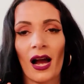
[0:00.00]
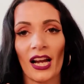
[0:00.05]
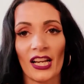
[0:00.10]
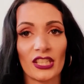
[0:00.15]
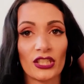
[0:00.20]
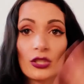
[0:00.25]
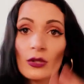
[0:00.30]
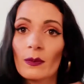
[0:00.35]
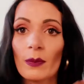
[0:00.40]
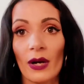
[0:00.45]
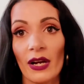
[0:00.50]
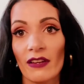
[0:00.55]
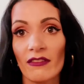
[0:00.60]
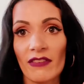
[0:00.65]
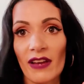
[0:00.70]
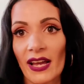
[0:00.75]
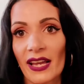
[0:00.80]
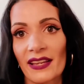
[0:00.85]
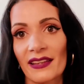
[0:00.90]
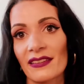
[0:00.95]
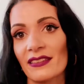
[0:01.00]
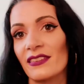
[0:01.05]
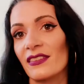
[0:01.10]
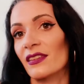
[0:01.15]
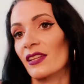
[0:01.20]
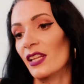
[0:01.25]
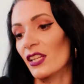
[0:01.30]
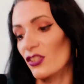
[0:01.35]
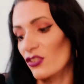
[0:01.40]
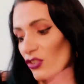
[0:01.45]
I can do a bright face
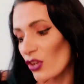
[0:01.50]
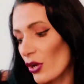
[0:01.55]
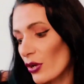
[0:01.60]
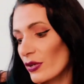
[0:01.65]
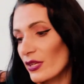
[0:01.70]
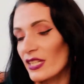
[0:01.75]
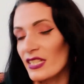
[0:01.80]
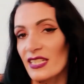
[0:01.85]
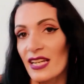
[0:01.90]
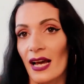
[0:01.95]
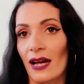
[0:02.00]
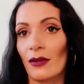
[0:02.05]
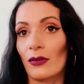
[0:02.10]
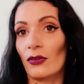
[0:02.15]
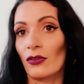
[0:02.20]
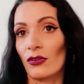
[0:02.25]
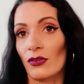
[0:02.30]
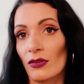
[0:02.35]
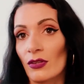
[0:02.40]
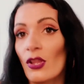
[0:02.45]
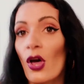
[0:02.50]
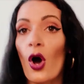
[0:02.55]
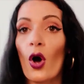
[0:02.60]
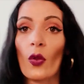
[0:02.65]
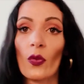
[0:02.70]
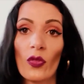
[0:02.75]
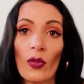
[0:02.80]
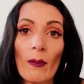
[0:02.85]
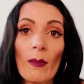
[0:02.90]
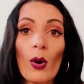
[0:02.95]
and then tone it down on
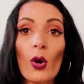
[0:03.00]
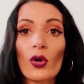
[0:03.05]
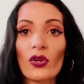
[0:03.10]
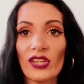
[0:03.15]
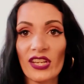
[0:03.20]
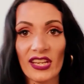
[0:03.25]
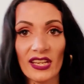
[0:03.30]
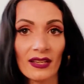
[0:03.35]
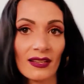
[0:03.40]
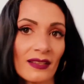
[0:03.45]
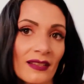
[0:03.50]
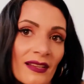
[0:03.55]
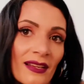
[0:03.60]
the body.